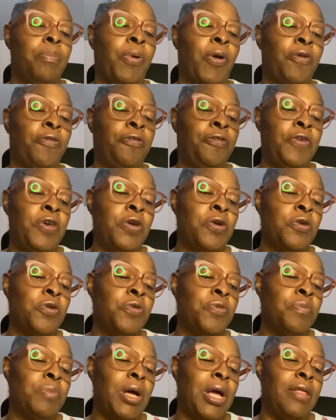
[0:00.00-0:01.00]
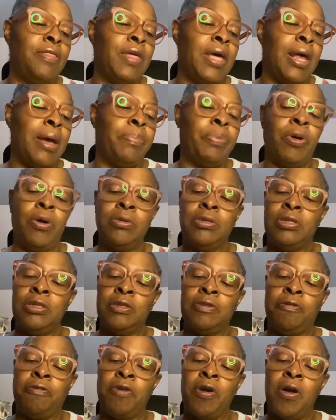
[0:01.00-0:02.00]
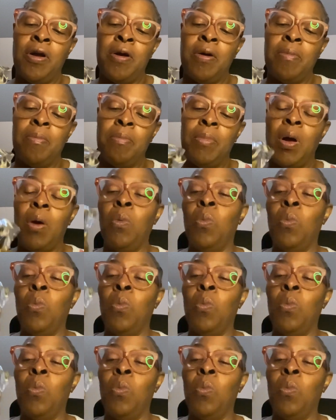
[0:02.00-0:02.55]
perfume that I purchased from.